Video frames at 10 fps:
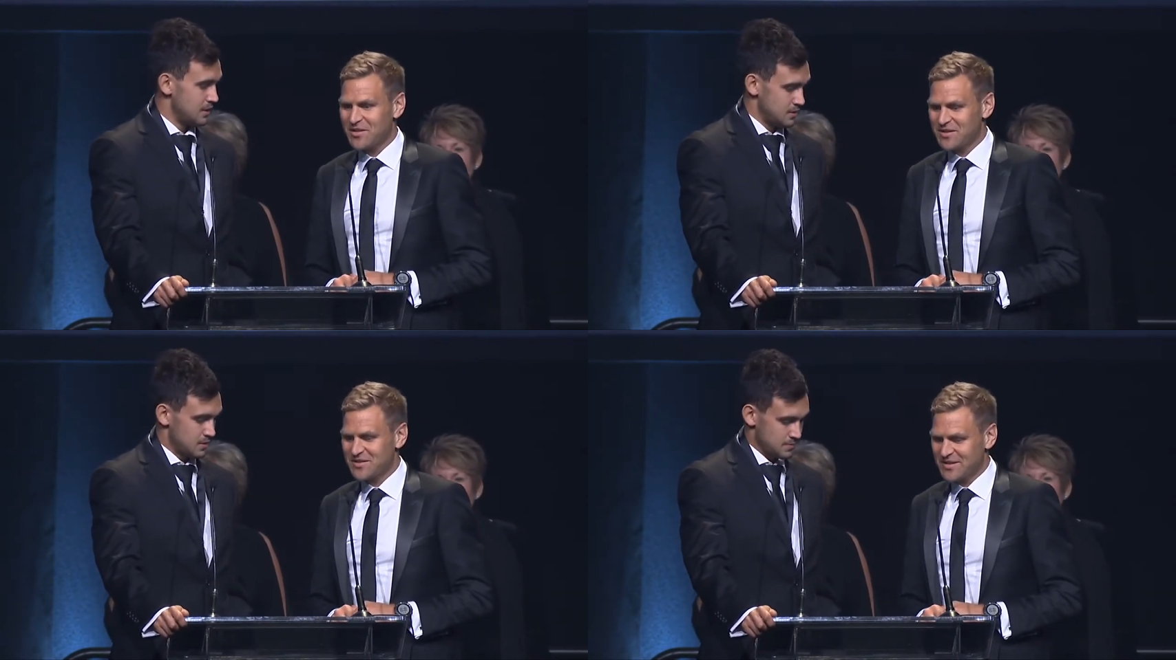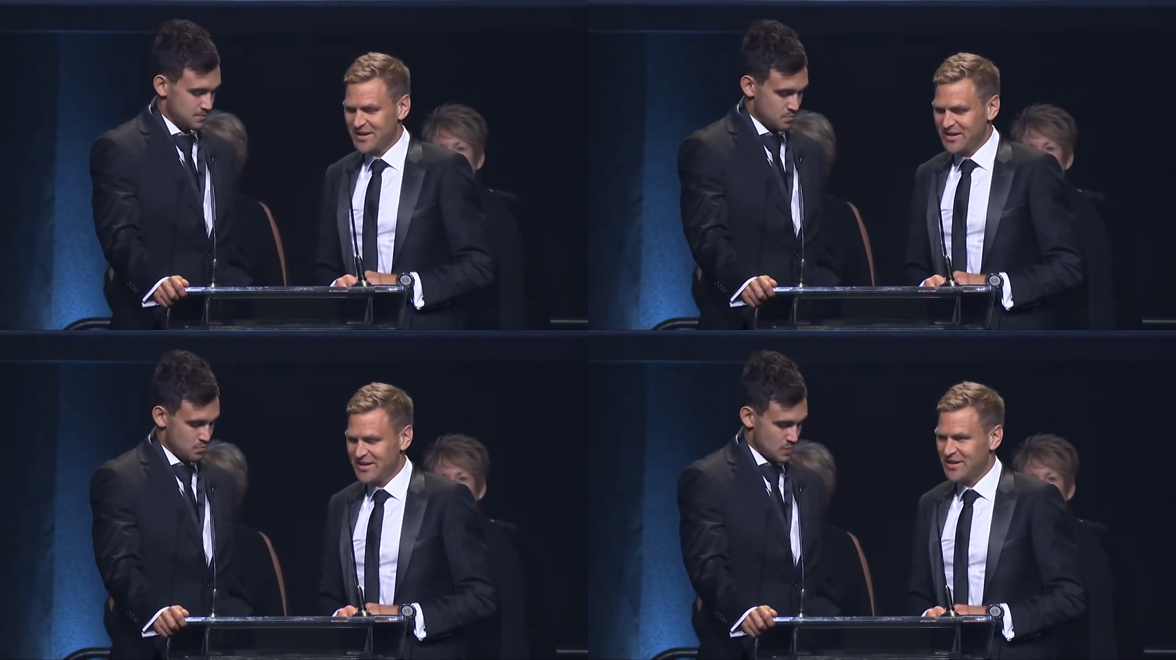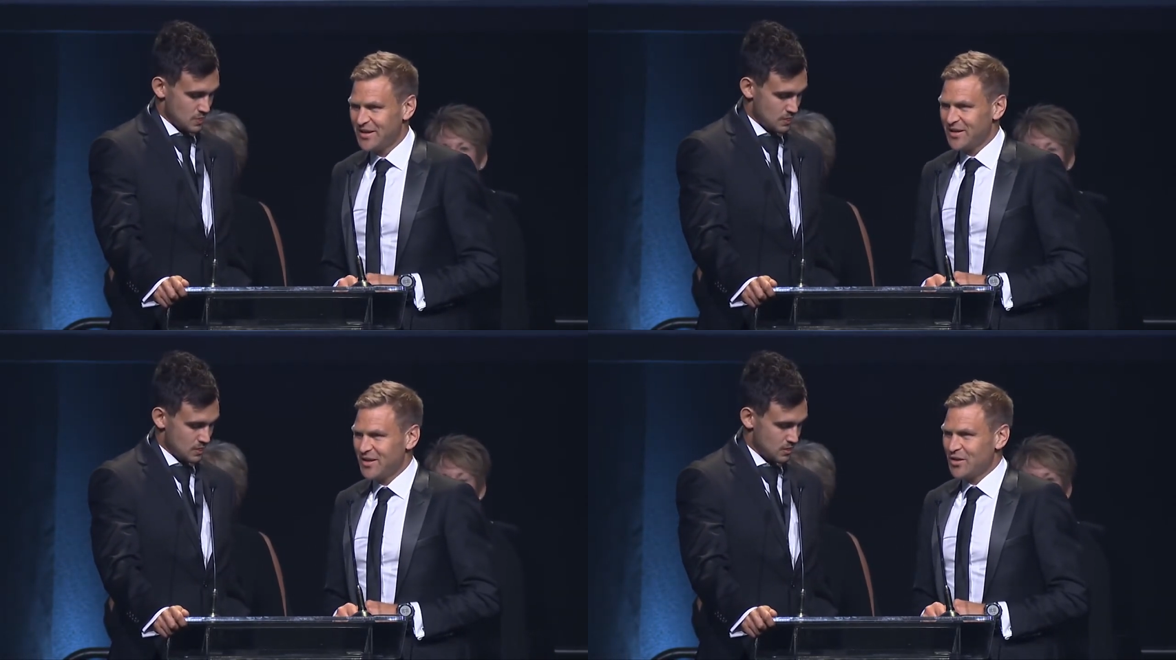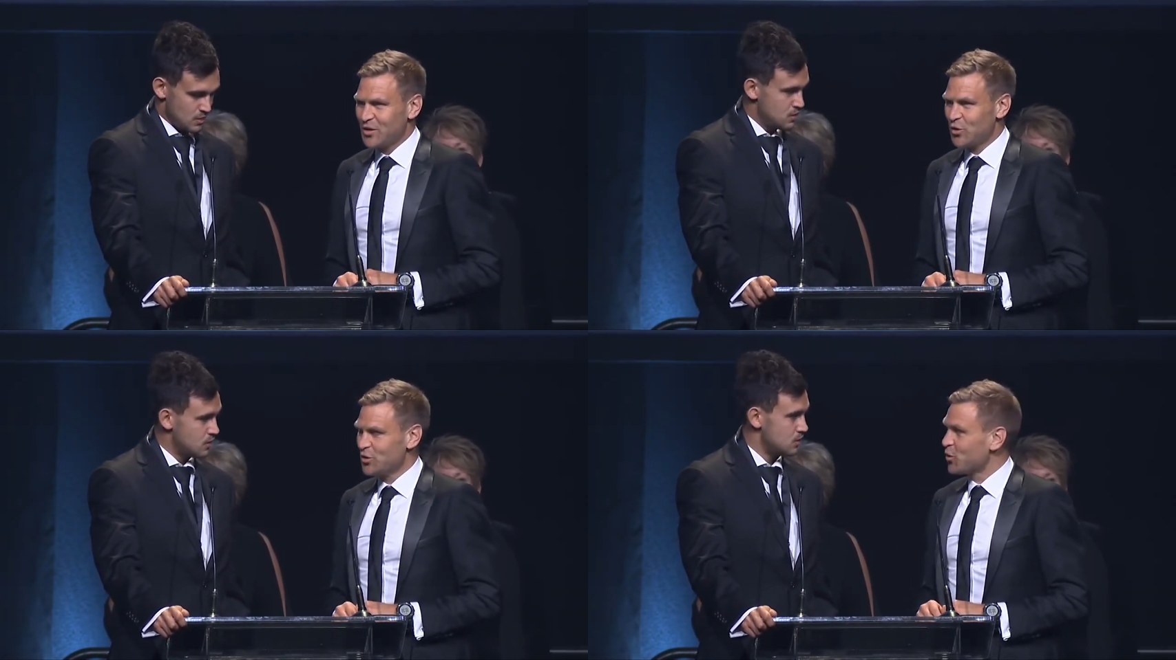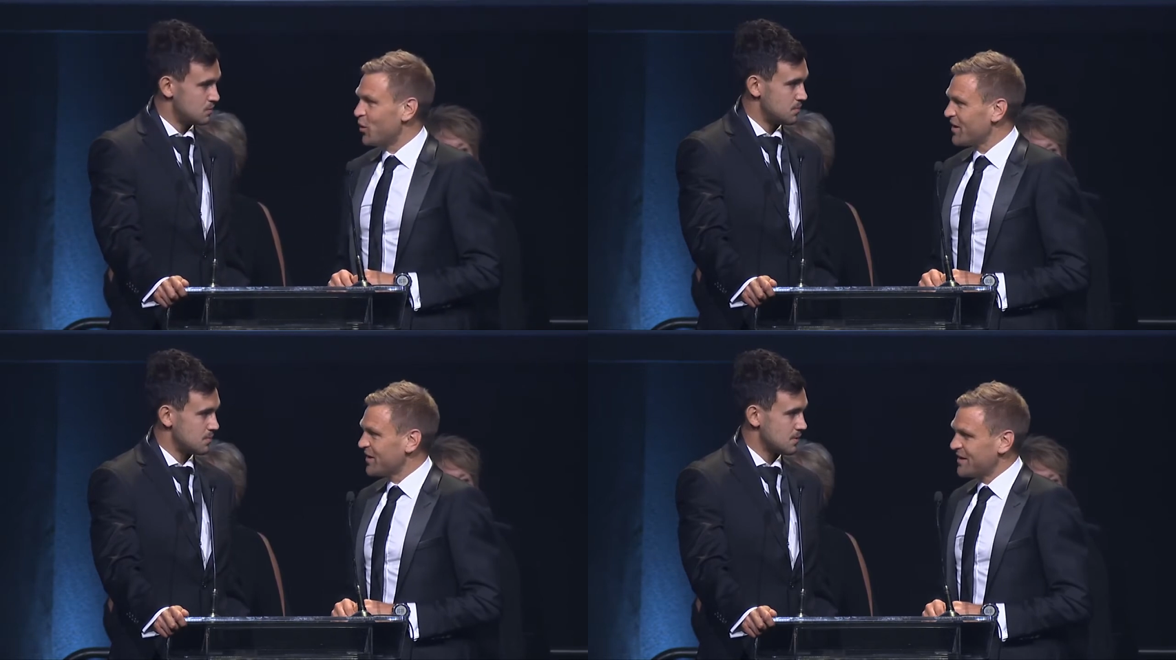Speaker 1: to see. Couldn't
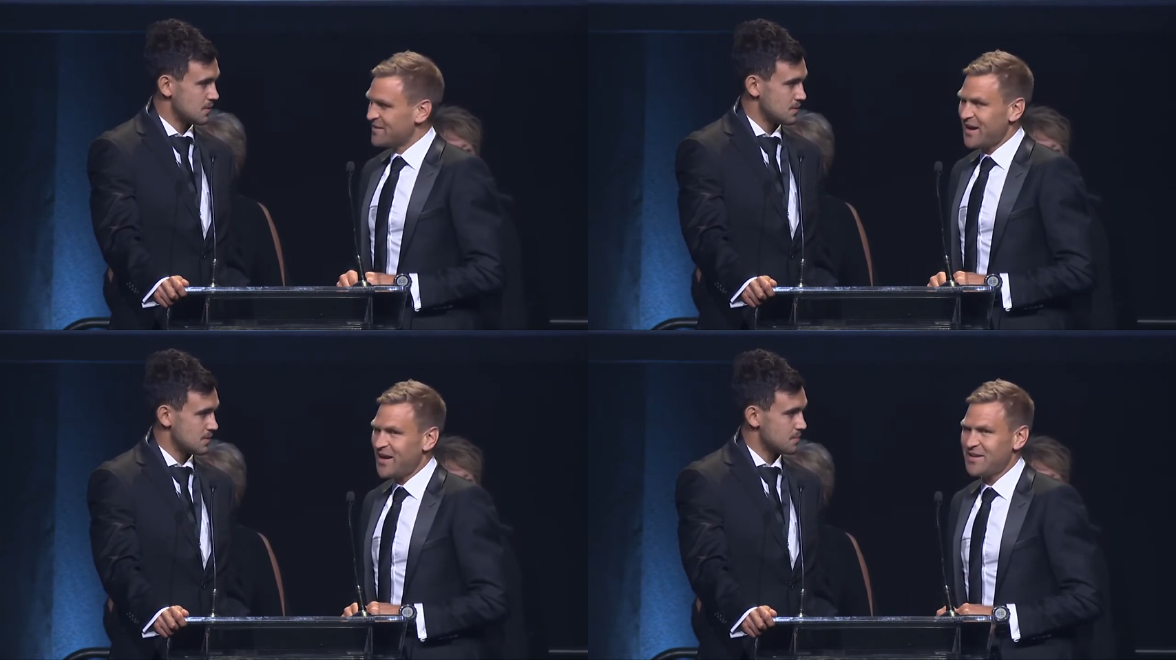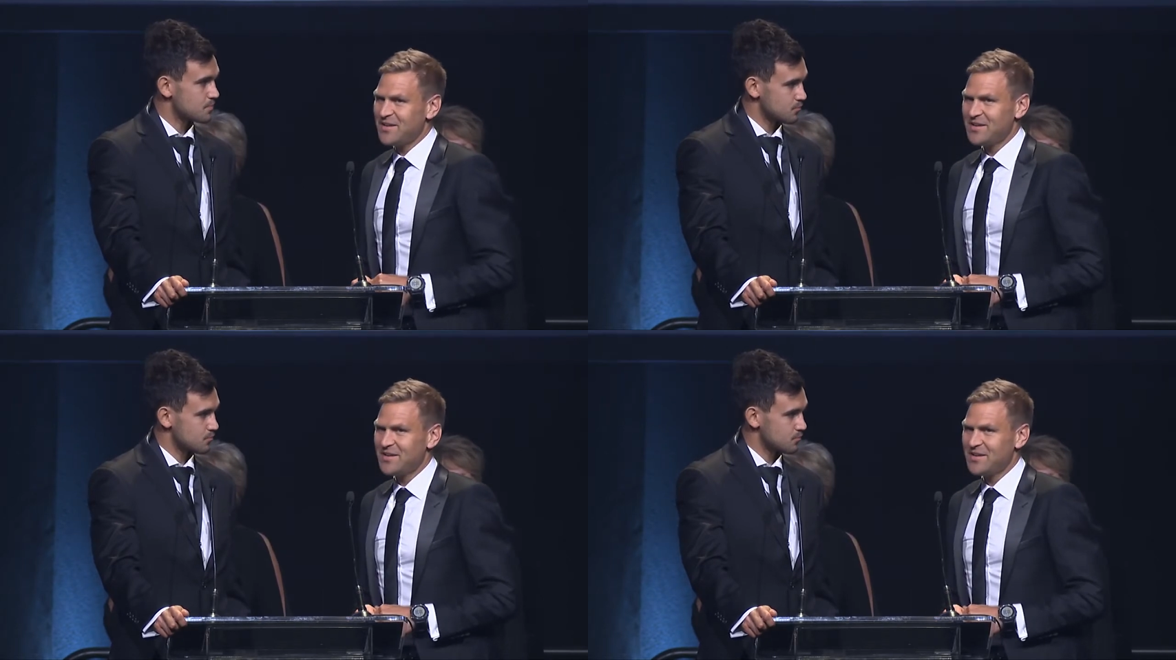quite get it done.